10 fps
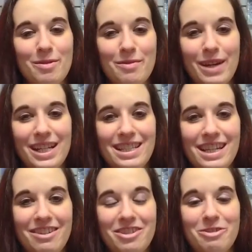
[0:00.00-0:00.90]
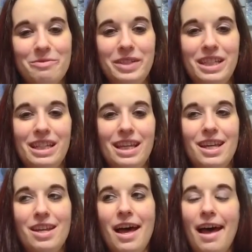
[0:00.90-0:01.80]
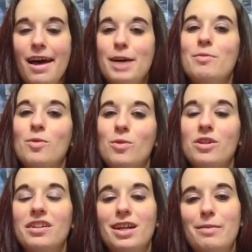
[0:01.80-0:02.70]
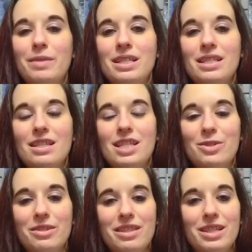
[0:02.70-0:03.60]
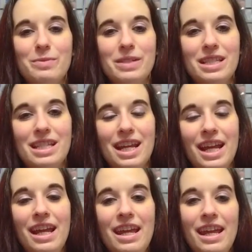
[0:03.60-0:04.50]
to wind down your weekend, or come into the store this Wednesday